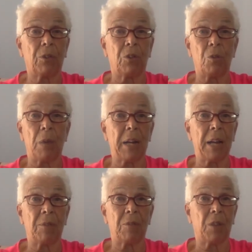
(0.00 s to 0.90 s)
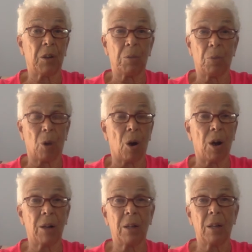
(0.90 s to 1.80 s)
And you might have a very
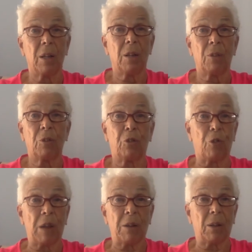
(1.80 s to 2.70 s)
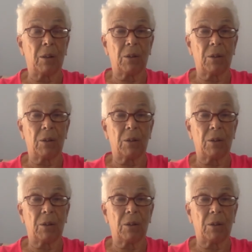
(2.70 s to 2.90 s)
broad, straight